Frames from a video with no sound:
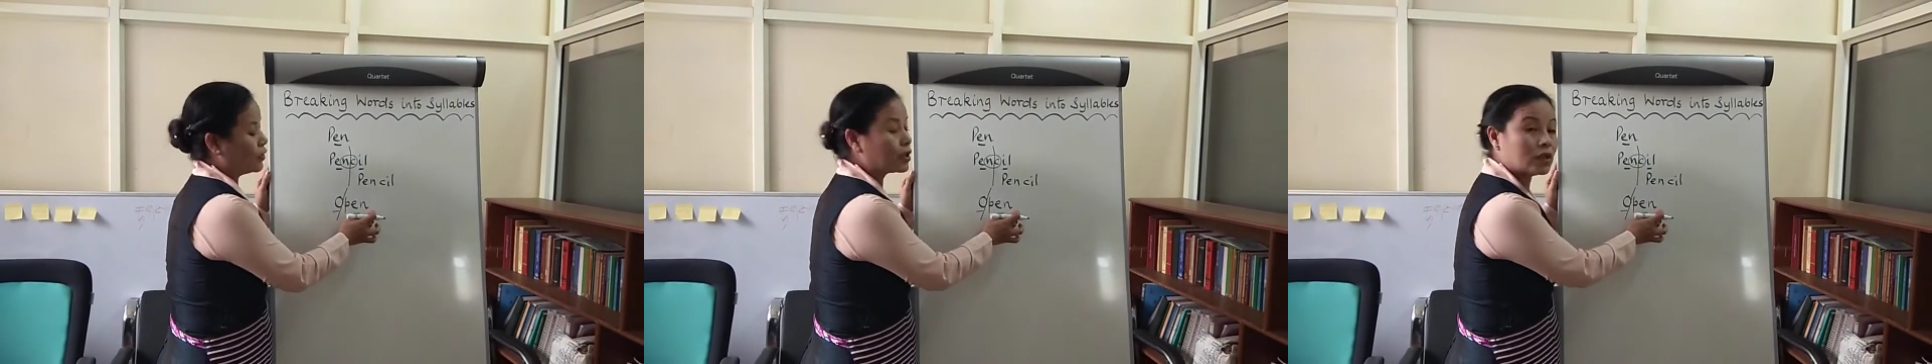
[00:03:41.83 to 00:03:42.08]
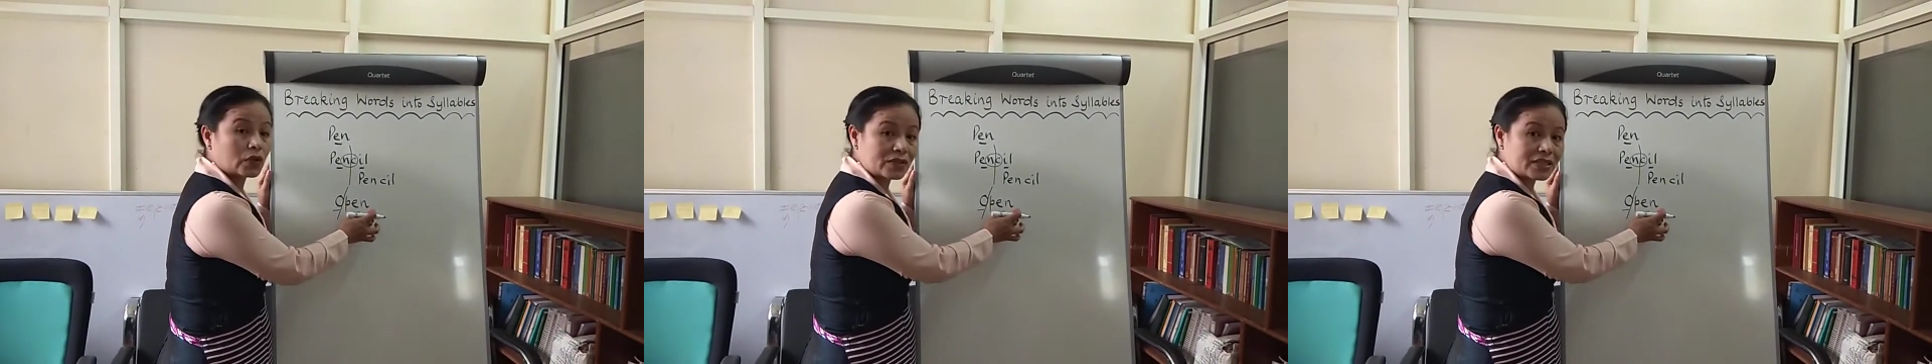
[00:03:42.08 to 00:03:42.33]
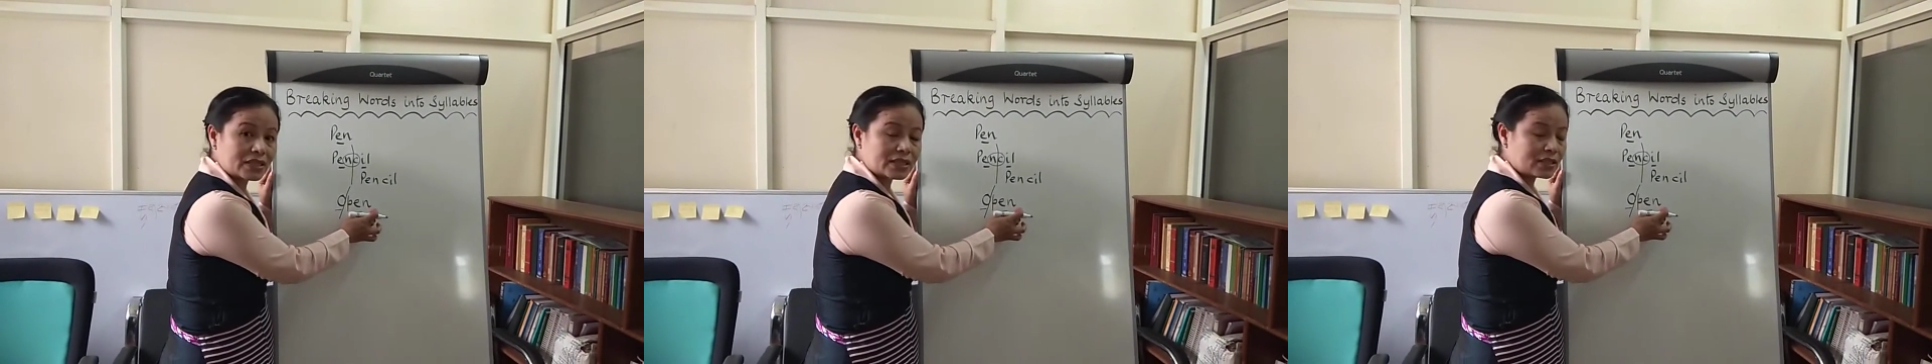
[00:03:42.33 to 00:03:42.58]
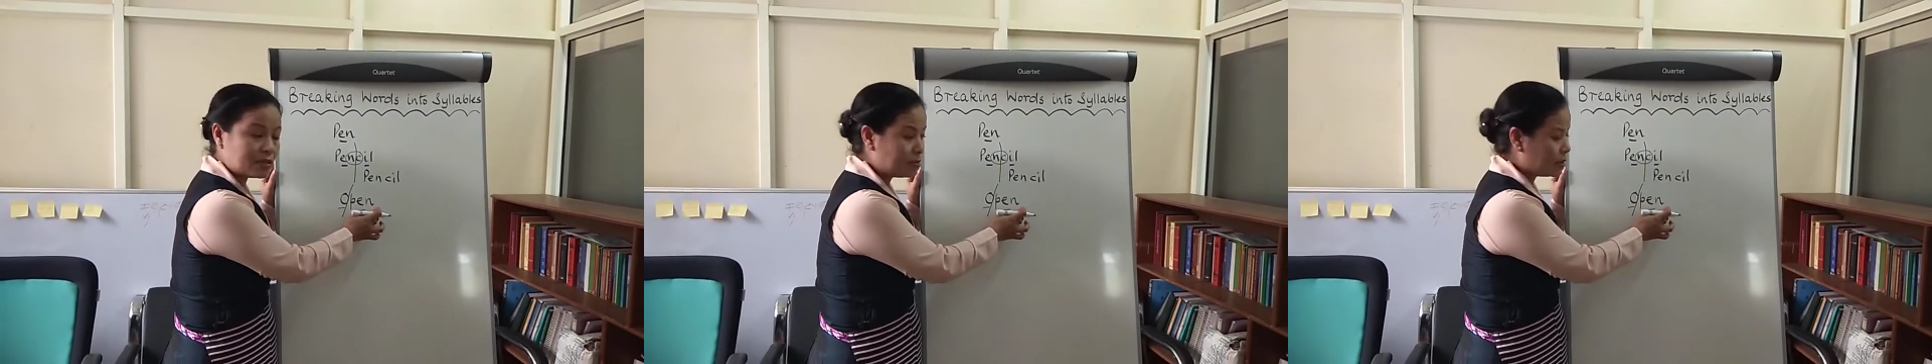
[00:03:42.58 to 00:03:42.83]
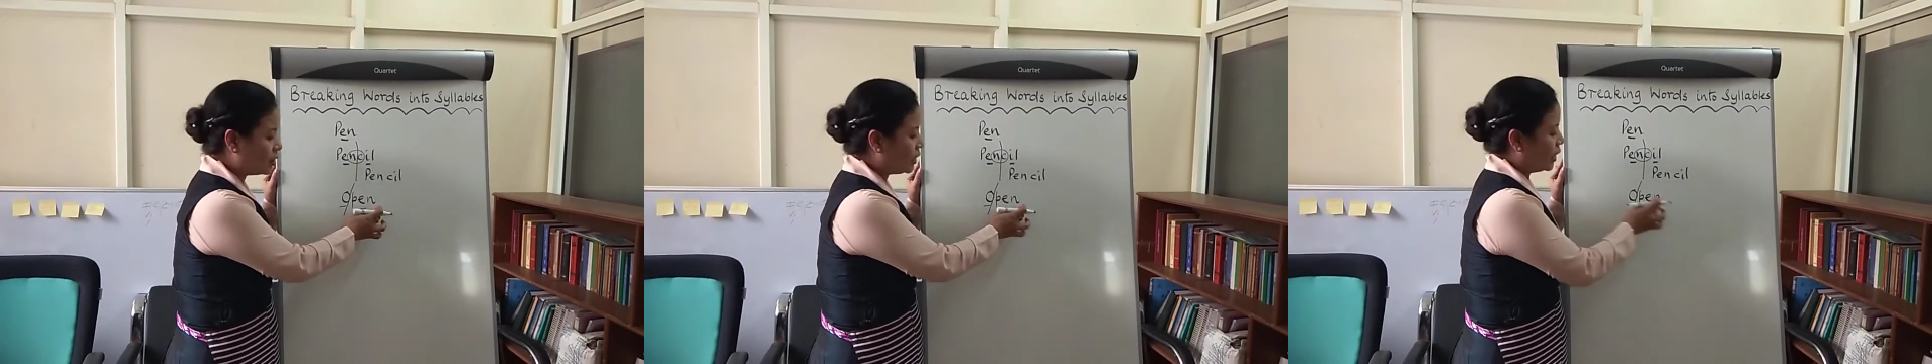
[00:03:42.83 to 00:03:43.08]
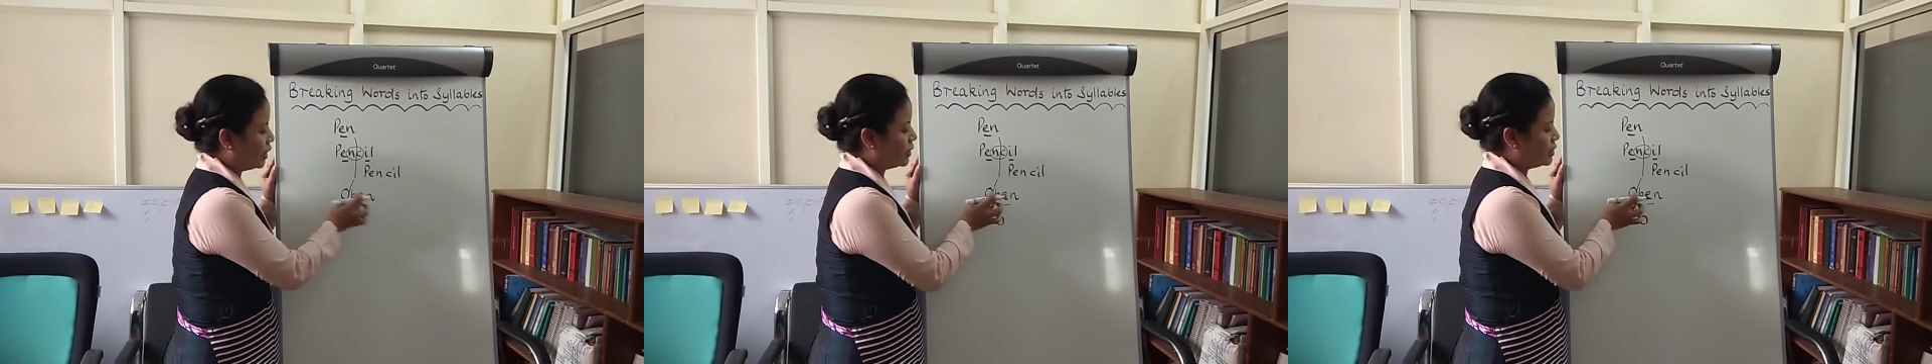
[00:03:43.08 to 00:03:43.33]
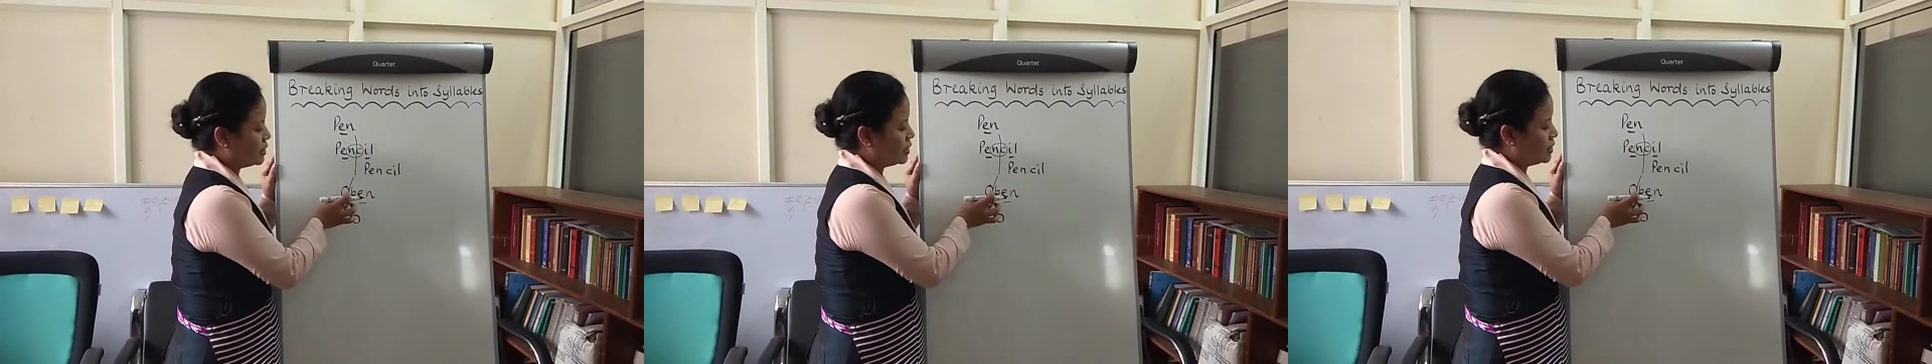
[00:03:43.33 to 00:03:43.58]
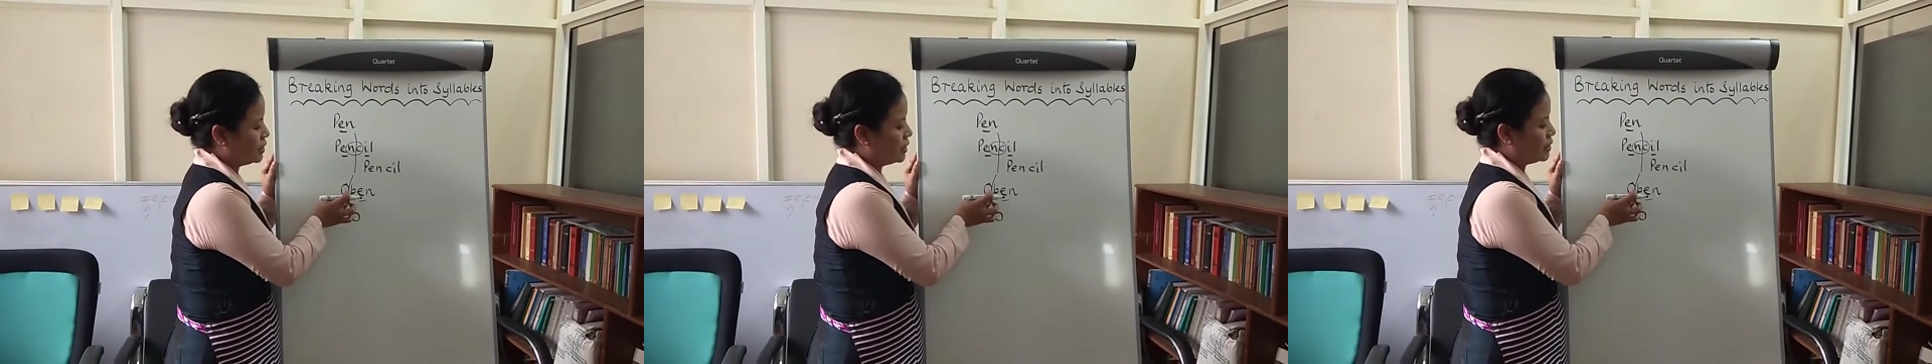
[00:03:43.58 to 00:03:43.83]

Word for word: a closed syllable and this is an